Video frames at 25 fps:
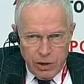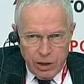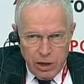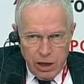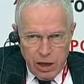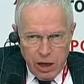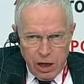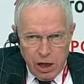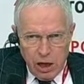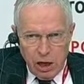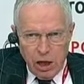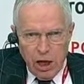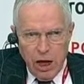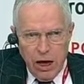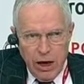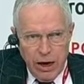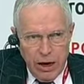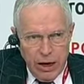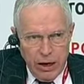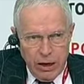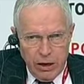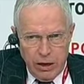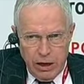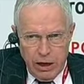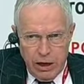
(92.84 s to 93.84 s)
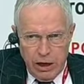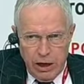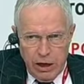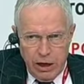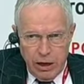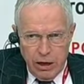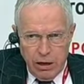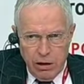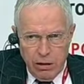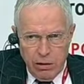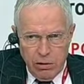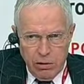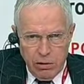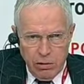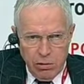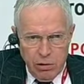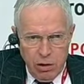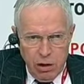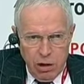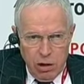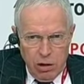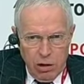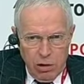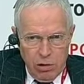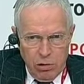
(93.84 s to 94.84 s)
decline in
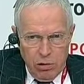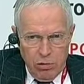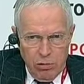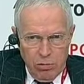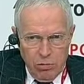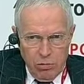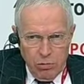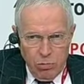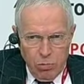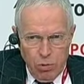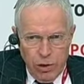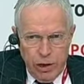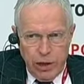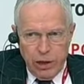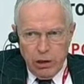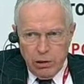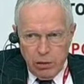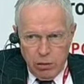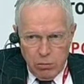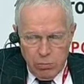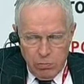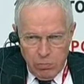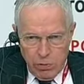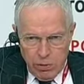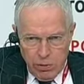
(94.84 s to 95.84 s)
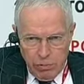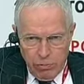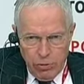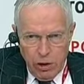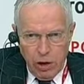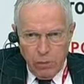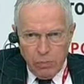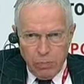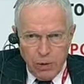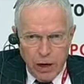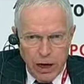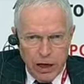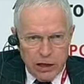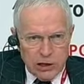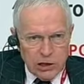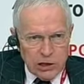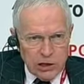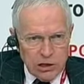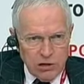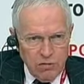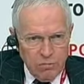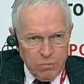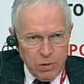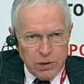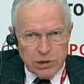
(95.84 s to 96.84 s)
the real
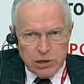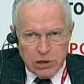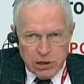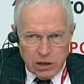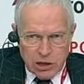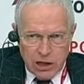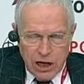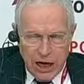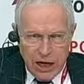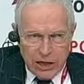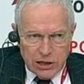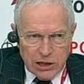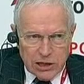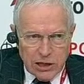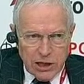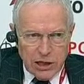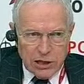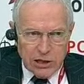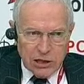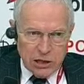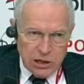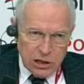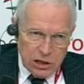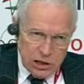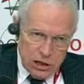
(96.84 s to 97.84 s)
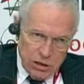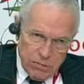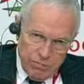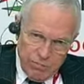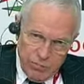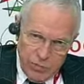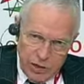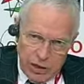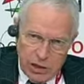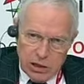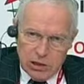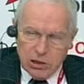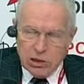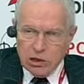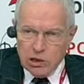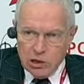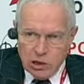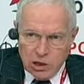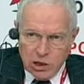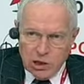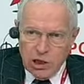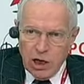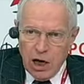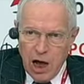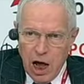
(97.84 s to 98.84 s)
prices of business assets is
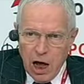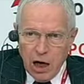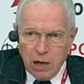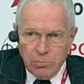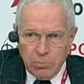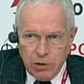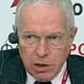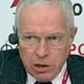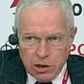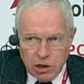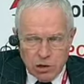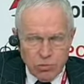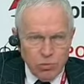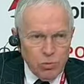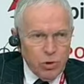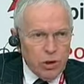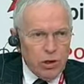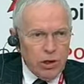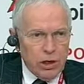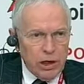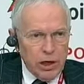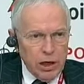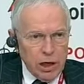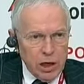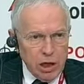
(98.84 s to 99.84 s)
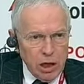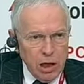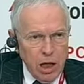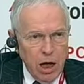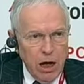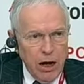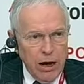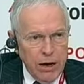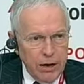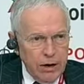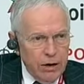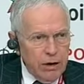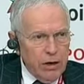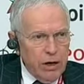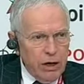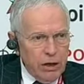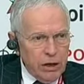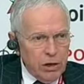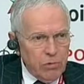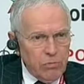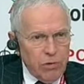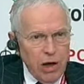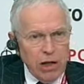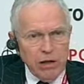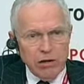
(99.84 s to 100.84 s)
synonymous with a decline in
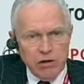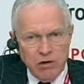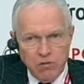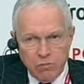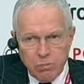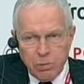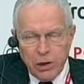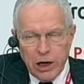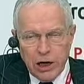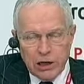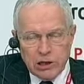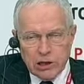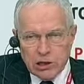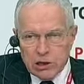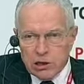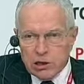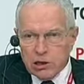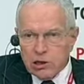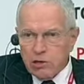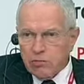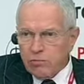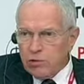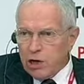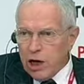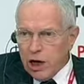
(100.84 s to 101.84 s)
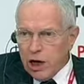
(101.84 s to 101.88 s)
the relative prices of